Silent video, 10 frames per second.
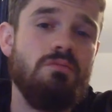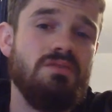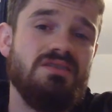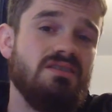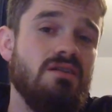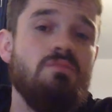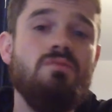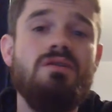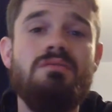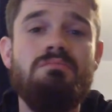won't be
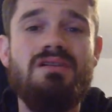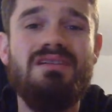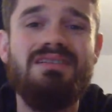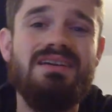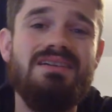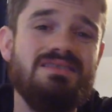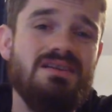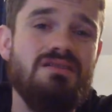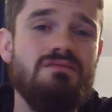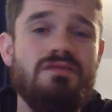someone but their
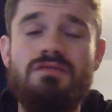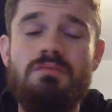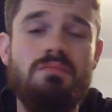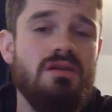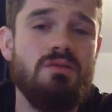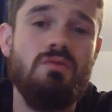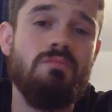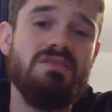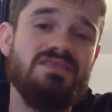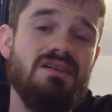self. Everybody
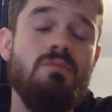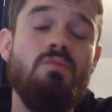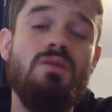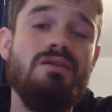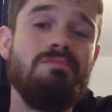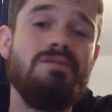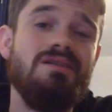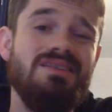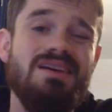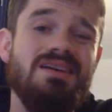won't be someone
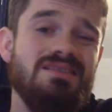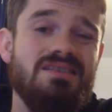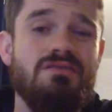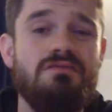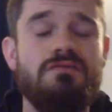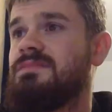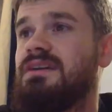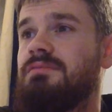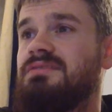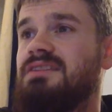but their self.
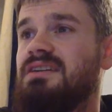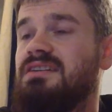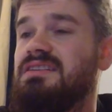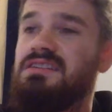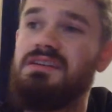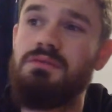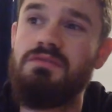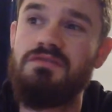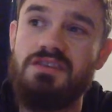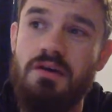That was Nick Nittoli
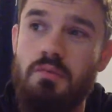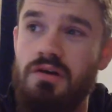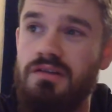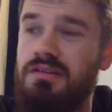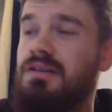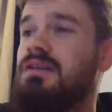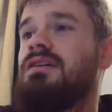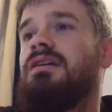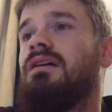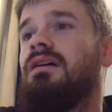with Someone.
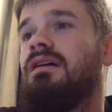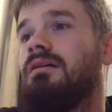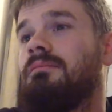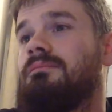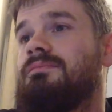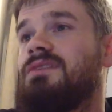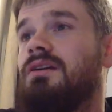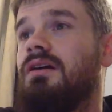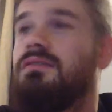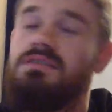
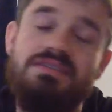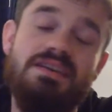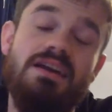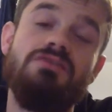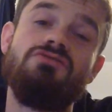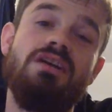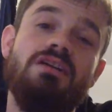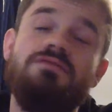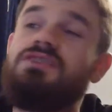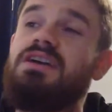Only the second
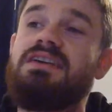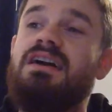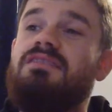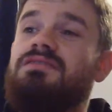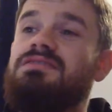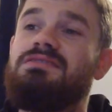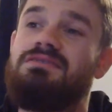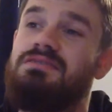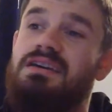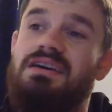track I've checked out of
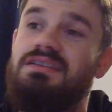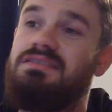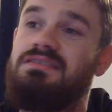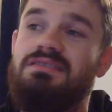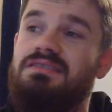his, and